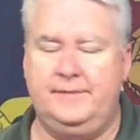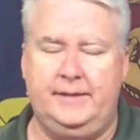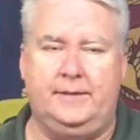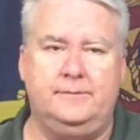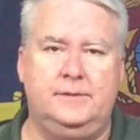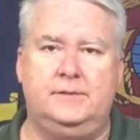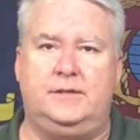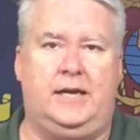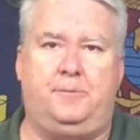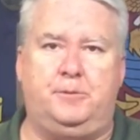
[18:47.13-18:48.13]
yeah, it's
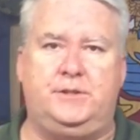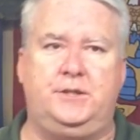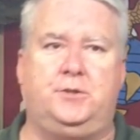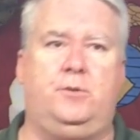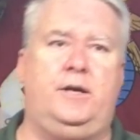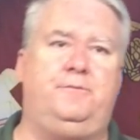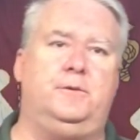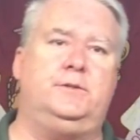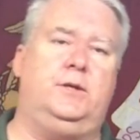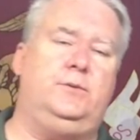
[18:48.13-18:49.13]
not a precision rifle.
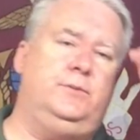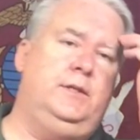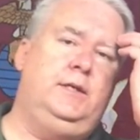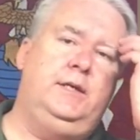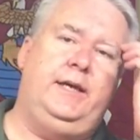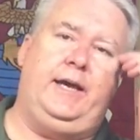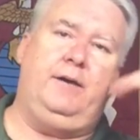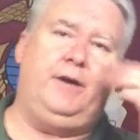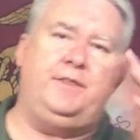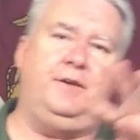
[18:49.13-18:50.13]
So yeah,
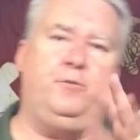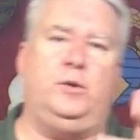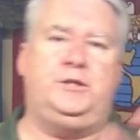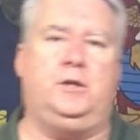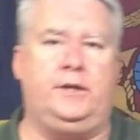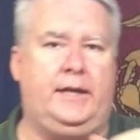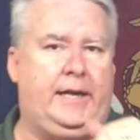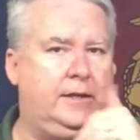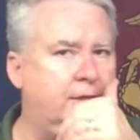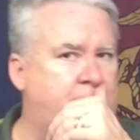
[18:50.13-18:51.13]
I think for what you're looking
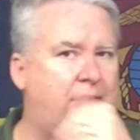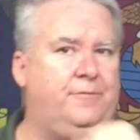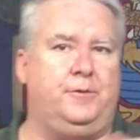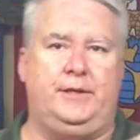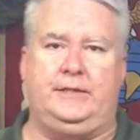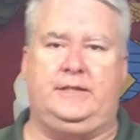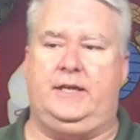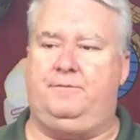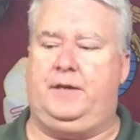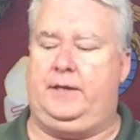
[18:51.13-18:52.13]
at on this rifle, easy
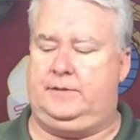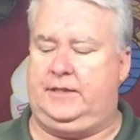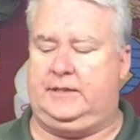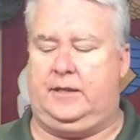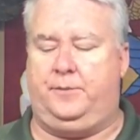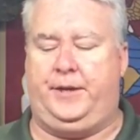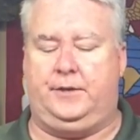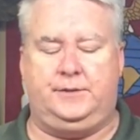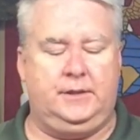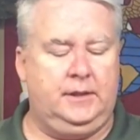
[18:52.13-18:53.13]
enough to hit 600
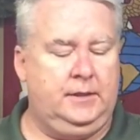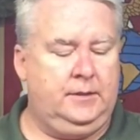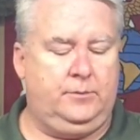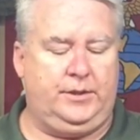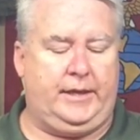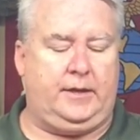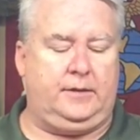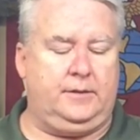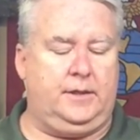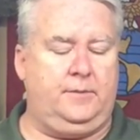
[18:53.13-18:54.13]
meters without a